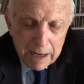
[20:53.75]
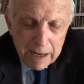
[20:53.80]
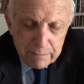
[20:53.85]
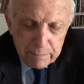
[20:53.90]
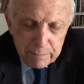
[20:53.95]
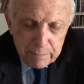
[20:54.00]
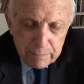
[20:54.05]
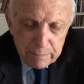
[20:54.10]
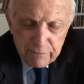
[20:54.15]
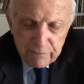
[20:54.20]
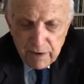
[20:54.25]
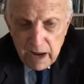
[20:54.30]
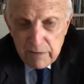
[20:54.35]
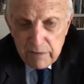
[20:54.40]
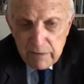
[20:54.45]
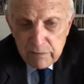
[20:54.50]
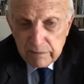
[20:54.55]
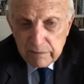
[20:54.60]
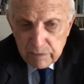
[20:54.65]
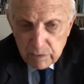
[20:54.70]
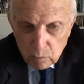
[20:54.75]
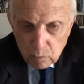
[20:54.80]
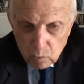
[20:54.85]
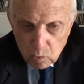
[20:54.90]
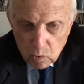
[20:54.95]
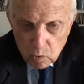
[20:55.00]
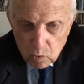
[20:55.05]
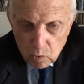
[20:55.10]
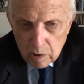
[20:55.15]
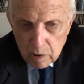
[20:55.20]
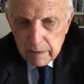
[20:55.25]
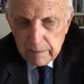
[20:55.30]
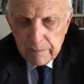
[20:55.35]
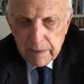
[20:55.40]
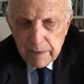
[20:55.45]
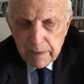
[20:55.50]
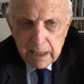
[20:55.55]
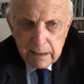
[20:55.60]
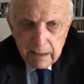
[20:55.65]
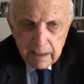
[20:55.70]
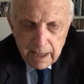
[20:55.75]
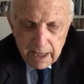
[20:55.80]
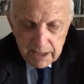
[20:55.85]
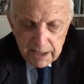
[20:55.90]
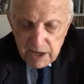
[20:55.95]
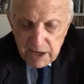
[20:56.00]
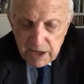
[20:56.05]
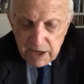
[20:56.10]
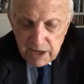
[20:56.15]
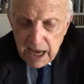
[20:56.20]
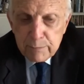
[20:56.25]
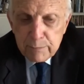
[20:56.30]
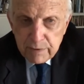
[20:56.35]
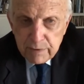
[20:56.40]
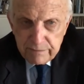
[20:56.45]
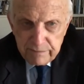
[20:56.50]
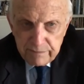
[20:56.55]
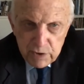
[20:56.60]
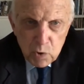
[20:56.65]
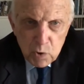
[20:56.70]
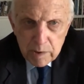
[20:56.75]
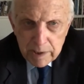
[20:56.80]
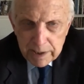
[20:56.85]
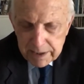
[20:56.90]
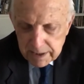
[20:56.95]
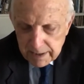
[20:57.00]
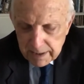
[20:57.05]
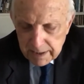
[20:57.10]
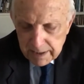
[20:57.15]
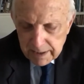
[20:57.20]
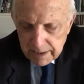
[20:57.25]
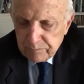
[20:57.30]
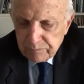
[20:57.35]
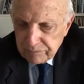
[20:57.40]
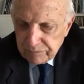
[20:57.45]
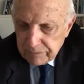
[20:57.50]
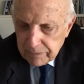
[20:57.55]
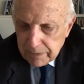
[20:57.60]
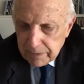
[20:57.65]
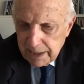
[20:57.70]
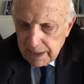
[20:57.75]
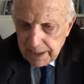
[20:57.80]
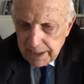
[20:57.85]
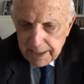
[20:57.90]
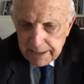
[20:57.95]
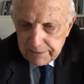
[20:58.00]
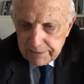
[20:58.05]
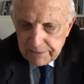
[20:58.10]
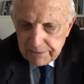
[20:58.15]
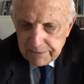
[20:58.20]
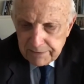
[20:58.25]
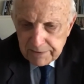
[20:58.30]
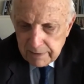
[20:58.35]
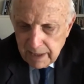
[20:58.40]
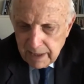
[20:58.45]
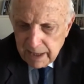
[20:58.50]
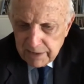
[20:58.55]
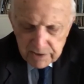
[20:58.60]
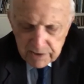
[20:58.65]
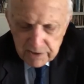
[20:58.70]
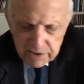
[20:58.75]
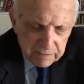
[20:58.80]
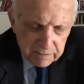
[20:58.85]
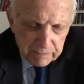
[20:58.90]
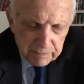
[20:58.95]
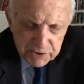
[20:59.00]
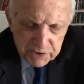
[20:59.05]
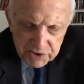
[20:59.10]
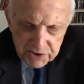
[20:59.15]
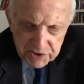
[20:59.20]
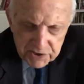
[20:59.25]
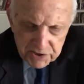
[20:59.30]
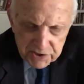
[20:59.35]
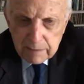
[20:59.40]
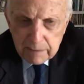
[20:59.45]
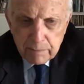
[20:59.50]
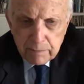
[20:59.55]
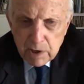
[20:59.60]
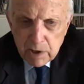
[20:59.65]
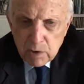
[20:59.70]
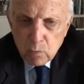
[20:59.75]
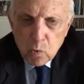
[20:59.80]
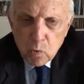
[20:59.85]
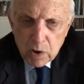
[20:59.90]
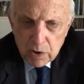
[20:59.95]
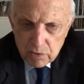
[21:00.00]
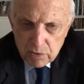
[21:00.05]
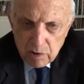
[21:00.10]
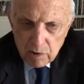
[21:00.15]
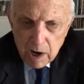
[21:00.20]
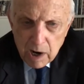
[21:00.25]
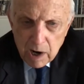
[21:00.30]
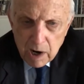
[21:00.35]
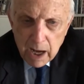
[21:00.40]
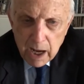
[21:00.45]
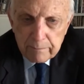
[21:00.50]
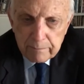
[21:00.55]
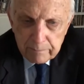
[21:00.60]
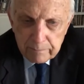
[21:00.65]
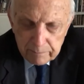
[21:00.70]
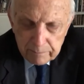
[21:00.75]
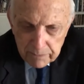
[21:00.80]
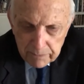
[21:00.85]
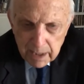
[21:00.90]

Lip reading: had been in favor of the war and came to view it as not just a mistake, but a war crime.